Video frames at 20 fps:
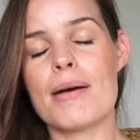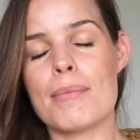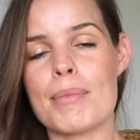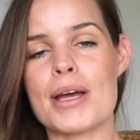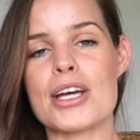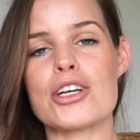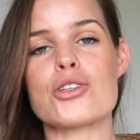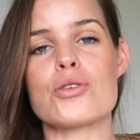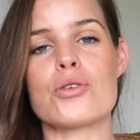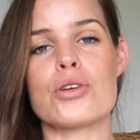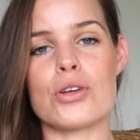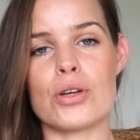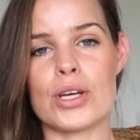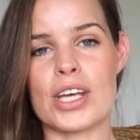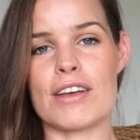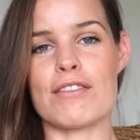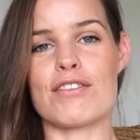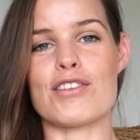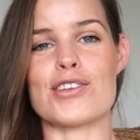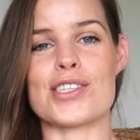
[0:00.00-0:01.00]
Make sure you
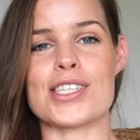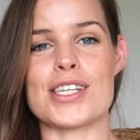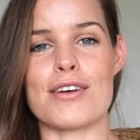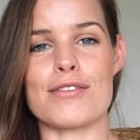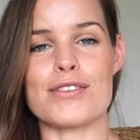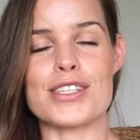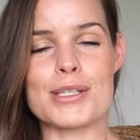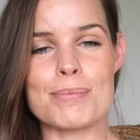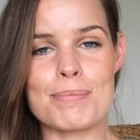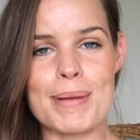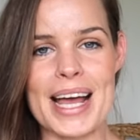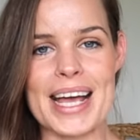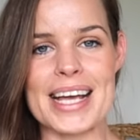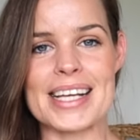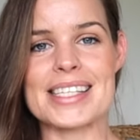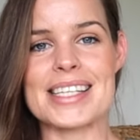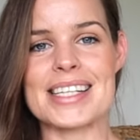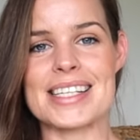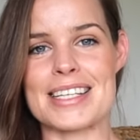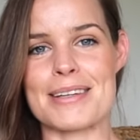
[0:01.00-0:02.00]
give yourself
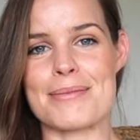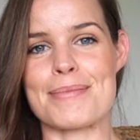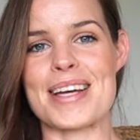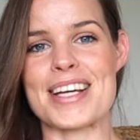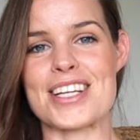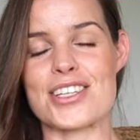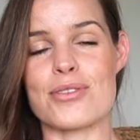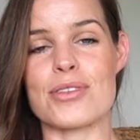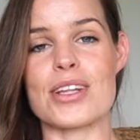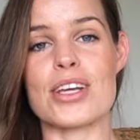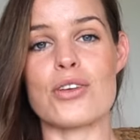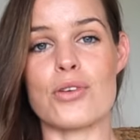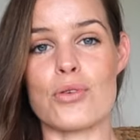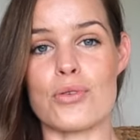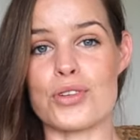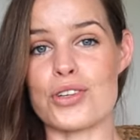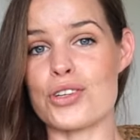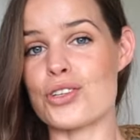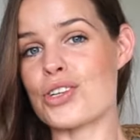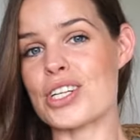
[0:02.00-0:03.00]
space to make sure that your
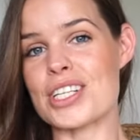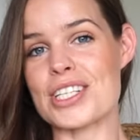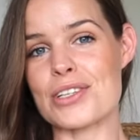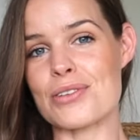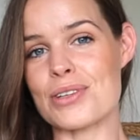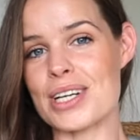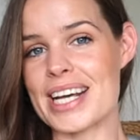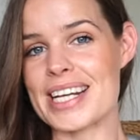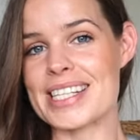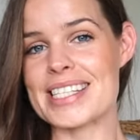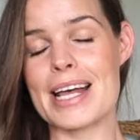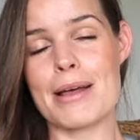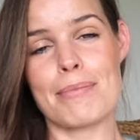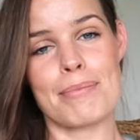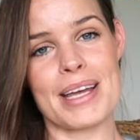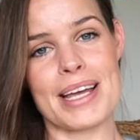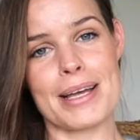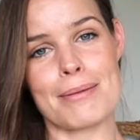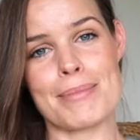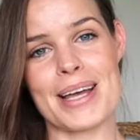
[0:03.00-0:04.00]
nutritional needs are
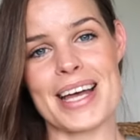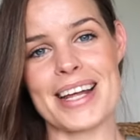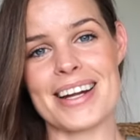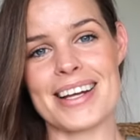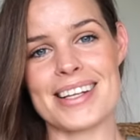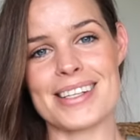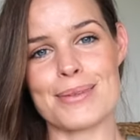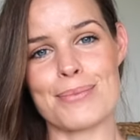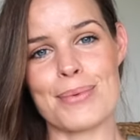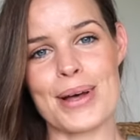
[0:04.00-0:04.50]
being met as